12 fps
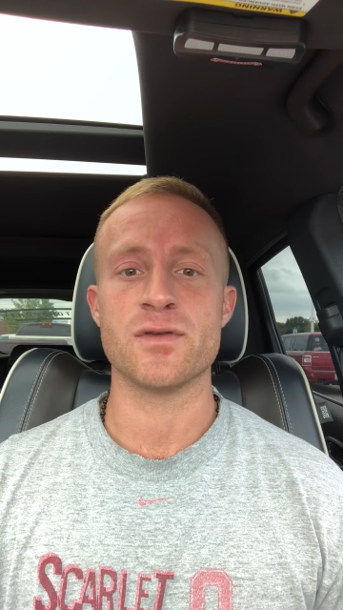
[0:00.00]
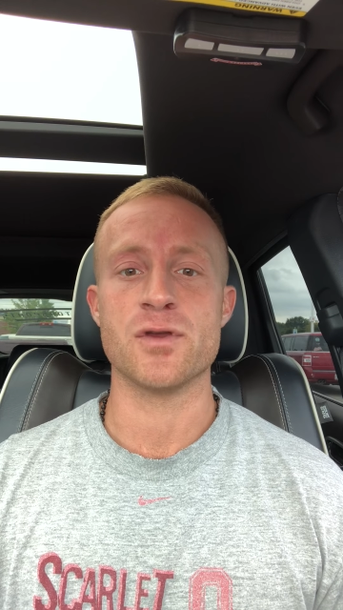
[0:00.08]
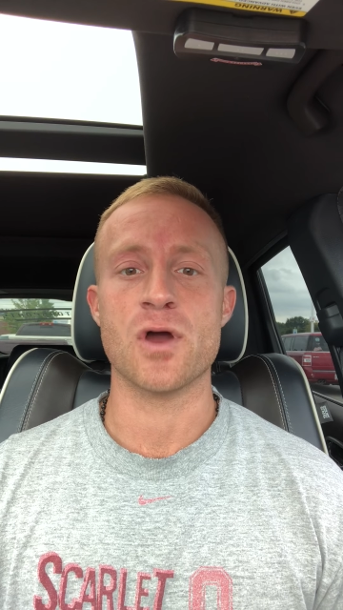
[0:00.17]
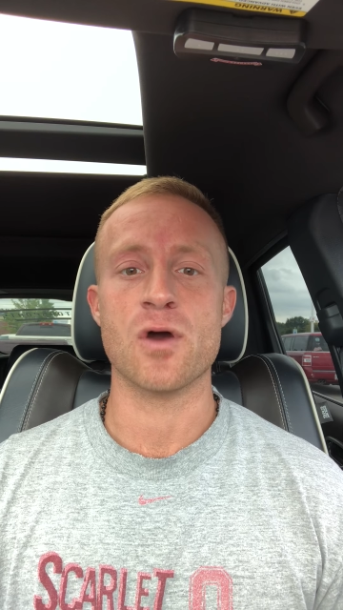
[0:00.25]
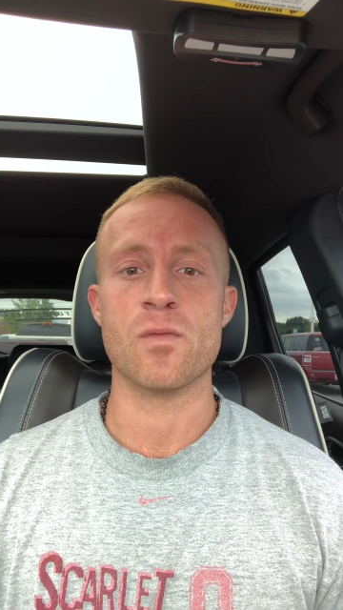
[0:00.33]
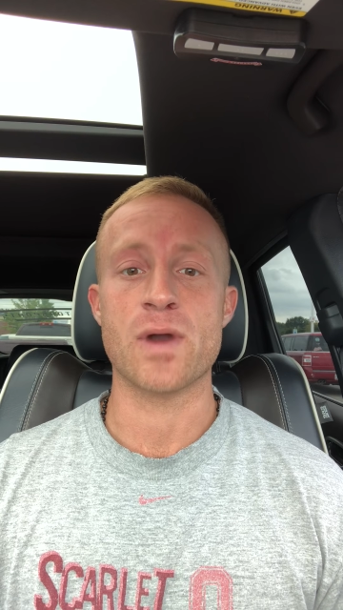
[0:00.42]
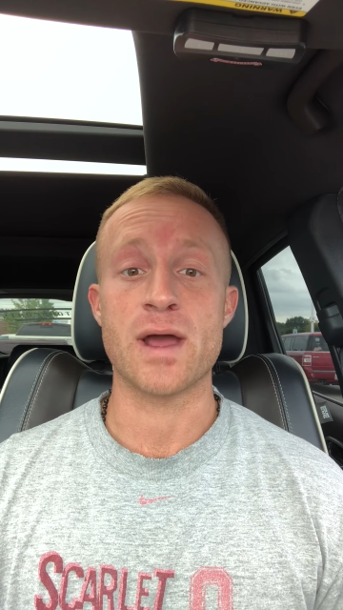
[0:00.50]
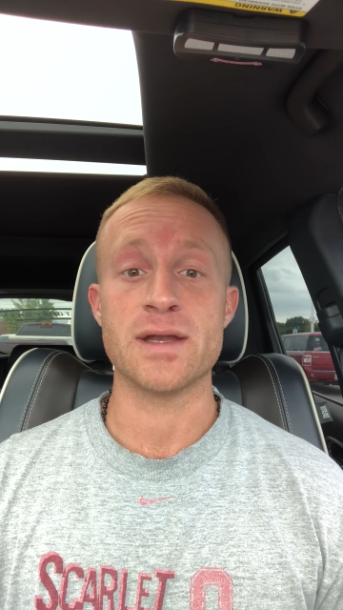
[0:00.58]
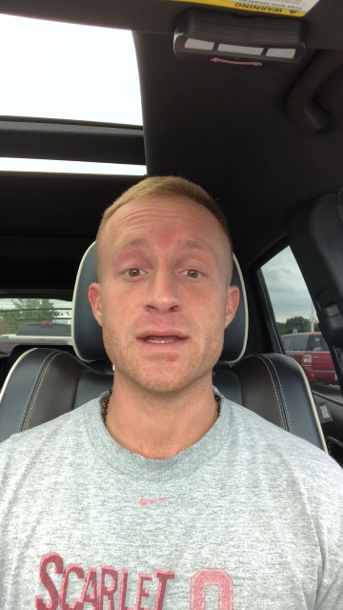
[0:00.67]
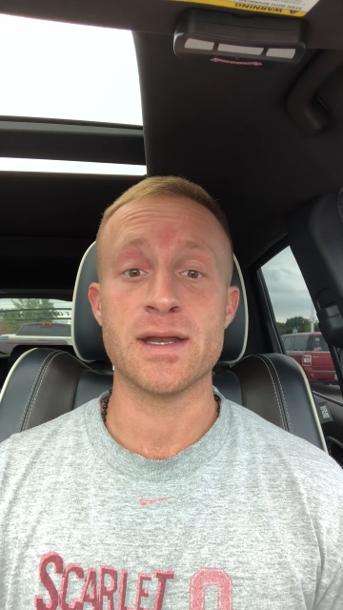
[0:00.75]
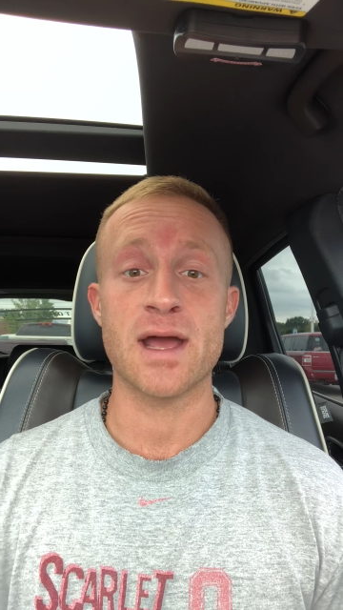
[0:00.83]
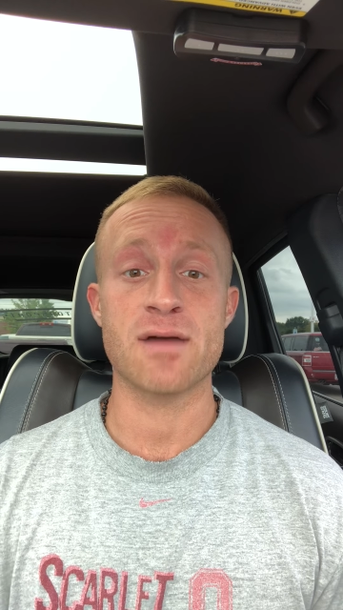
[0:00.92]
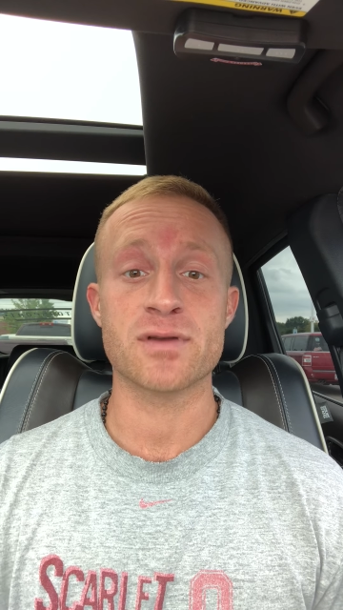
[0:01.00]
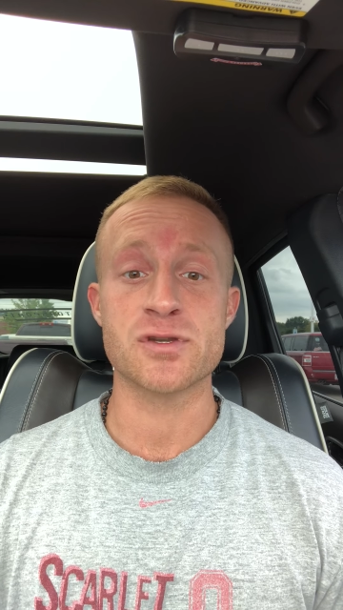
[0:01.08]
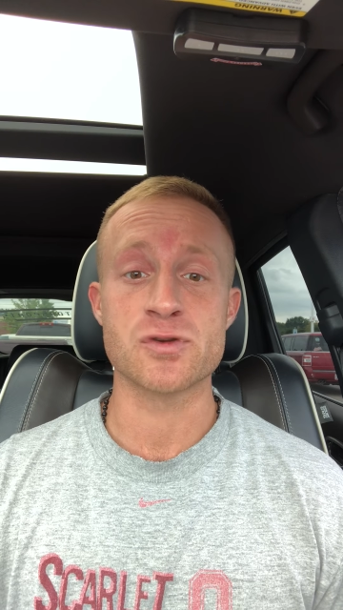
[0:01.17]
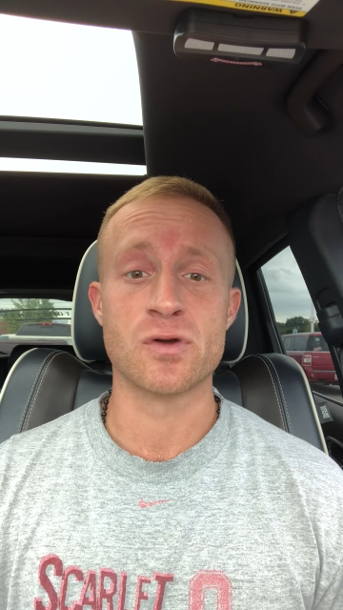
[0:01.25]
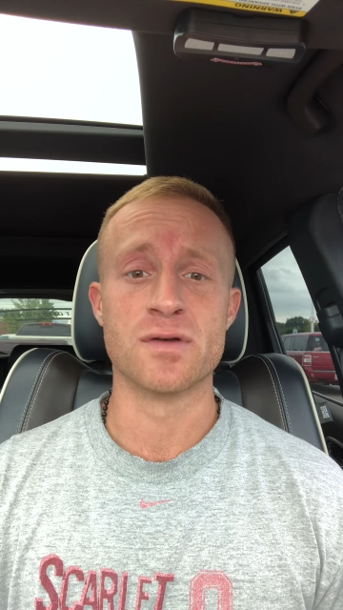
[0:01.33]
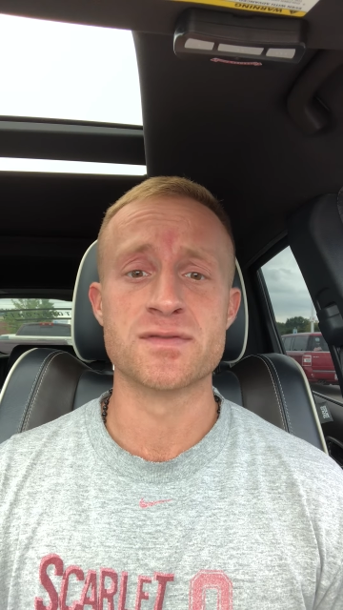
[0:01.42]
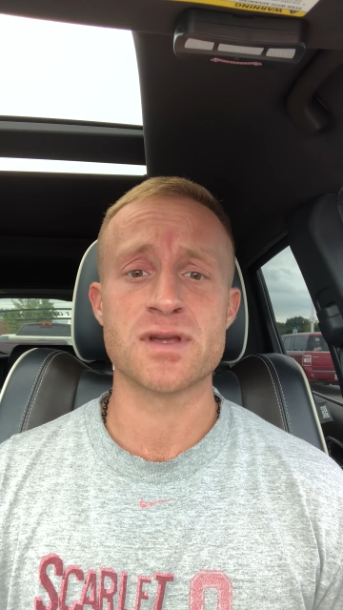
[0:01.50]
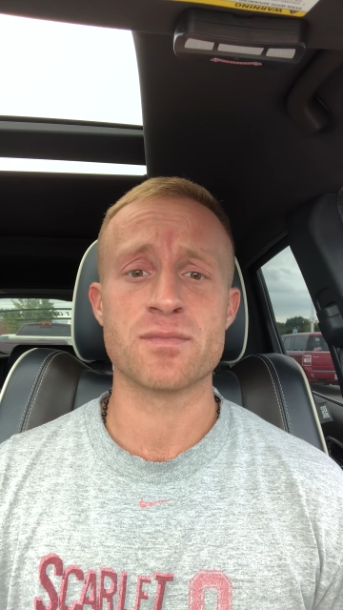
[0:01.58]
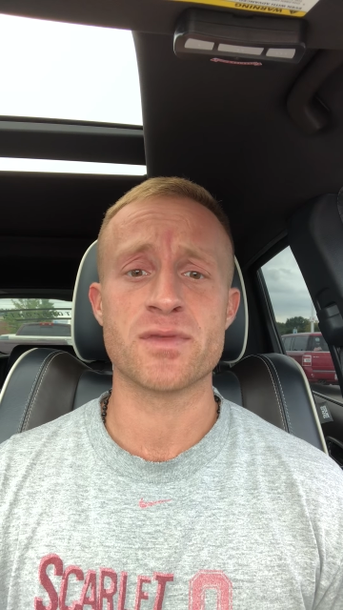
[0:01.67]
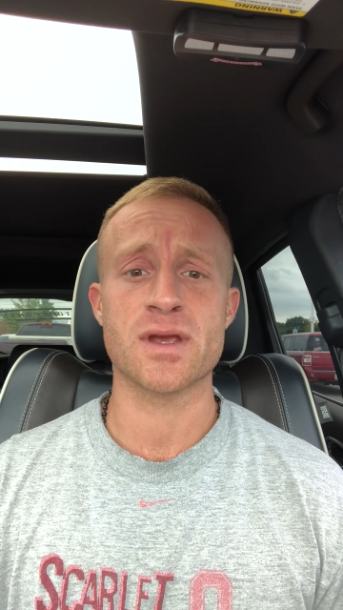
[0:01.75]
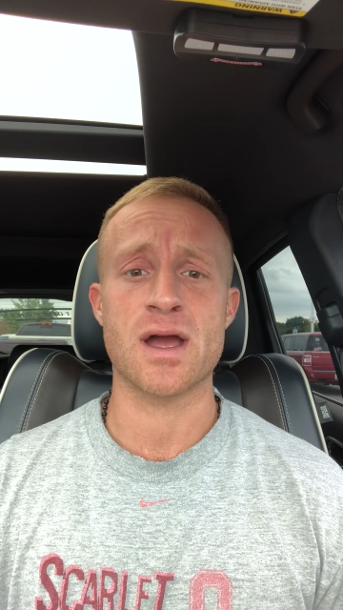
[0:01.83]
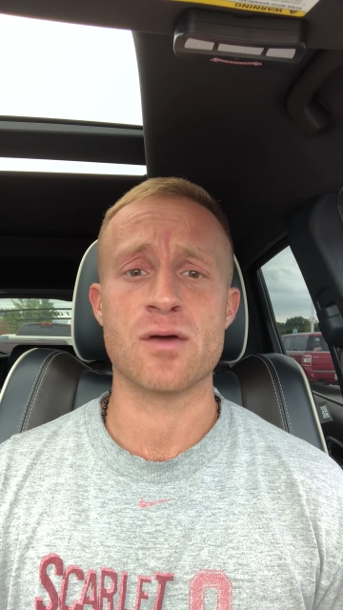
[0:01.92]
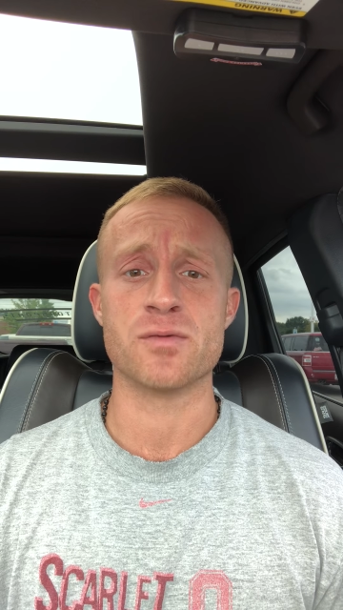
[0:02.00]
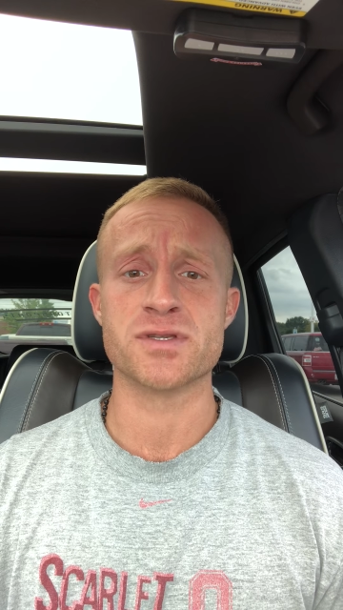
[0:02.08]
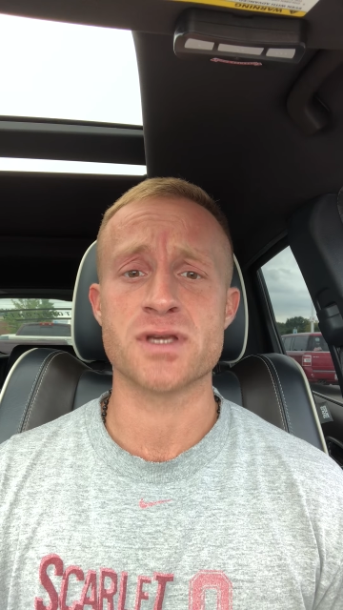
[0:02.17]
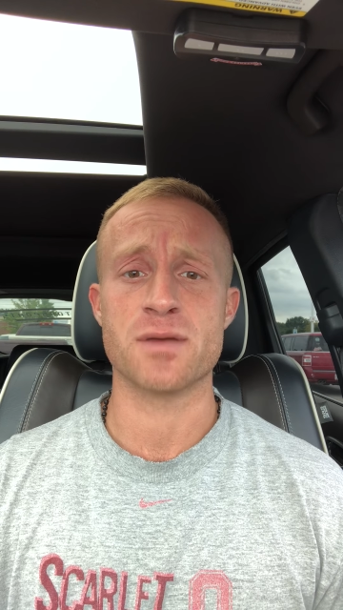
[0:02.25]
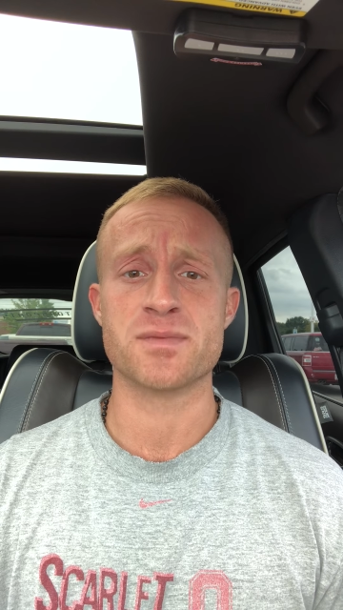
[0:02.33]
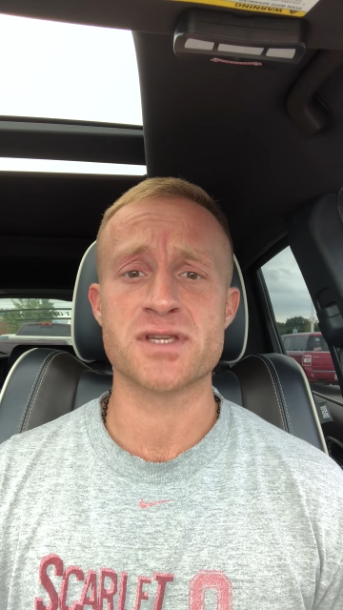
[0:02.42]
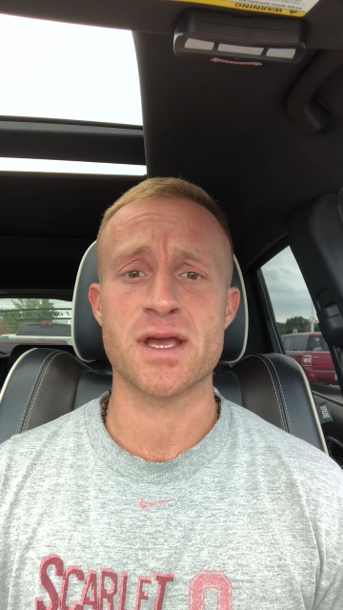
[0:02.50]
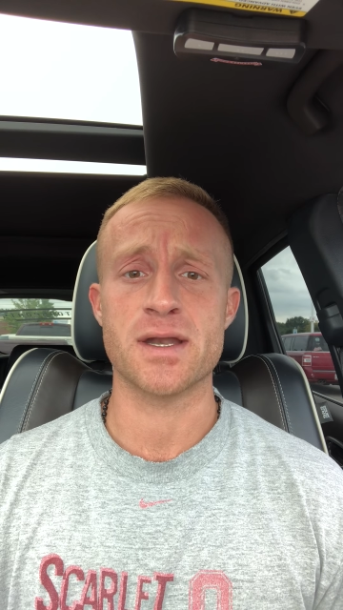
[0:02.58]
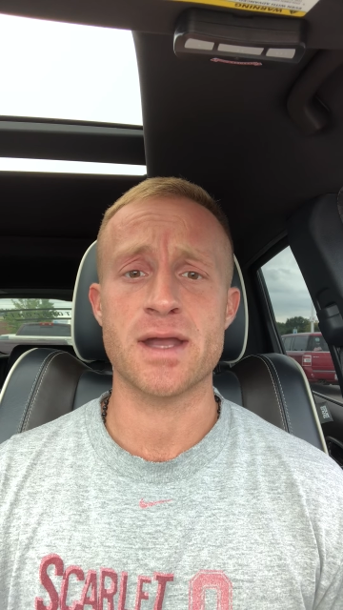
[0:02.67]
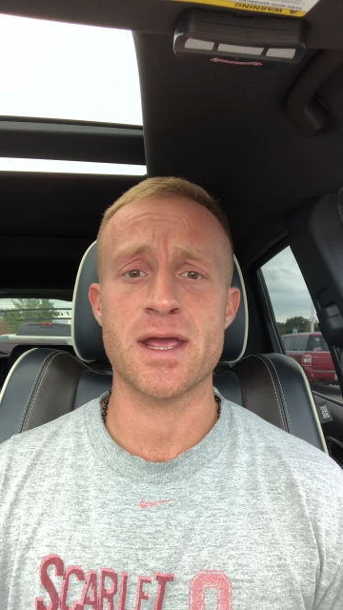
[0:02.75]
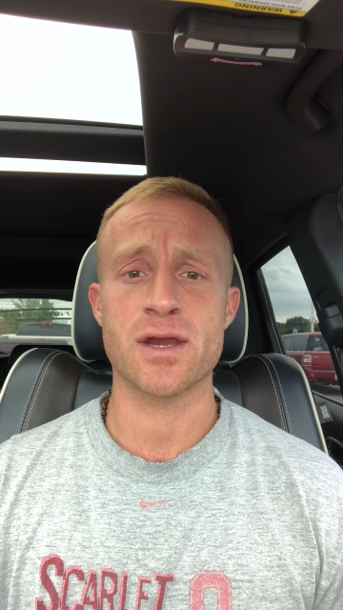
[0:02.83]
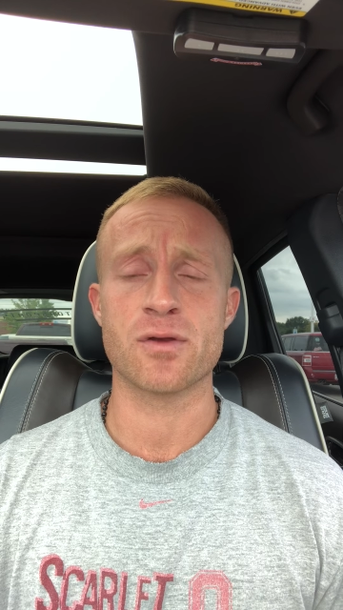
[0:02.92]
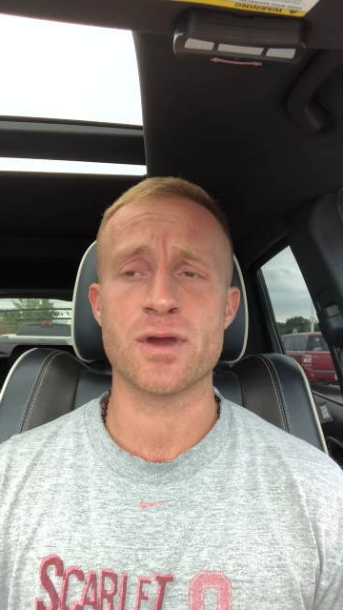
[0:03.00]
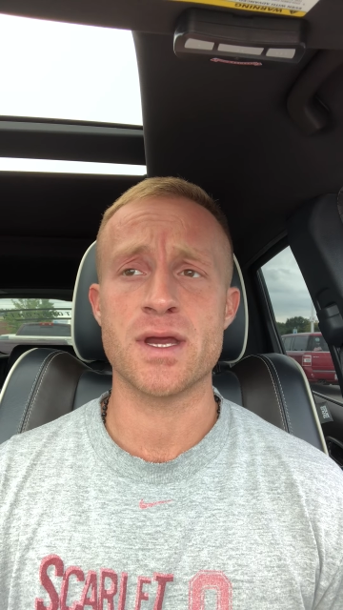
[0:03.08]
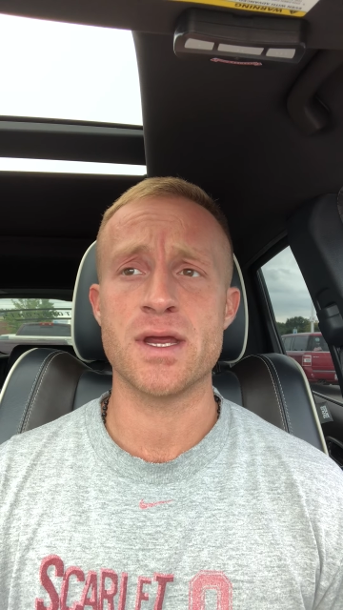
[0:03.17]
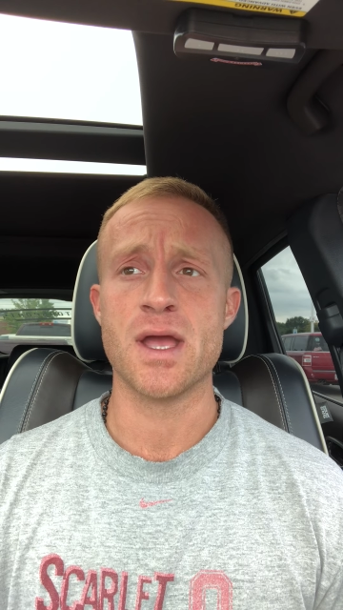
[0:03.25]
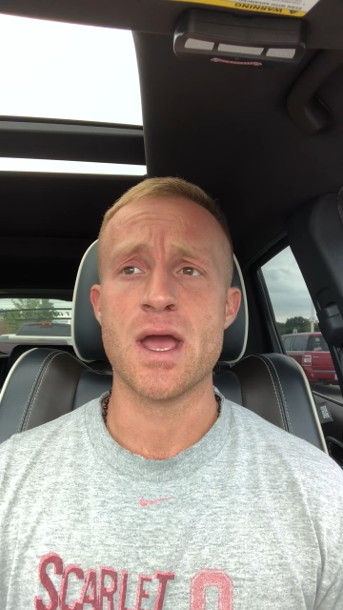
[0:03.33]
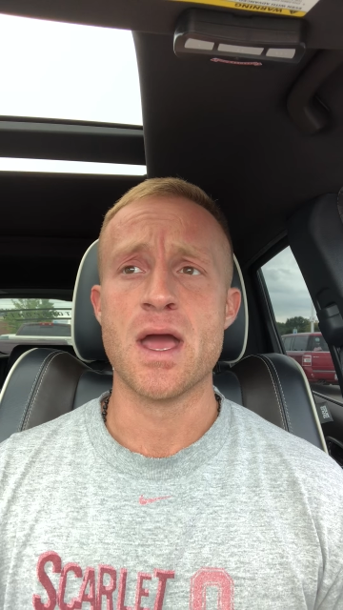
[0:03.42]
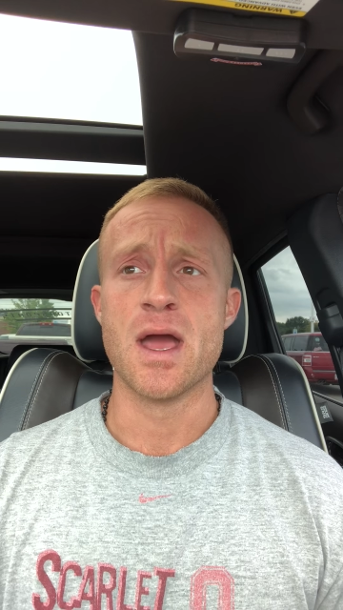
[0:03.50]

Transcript: You know, when I didn't have control of something, I was upset and angry.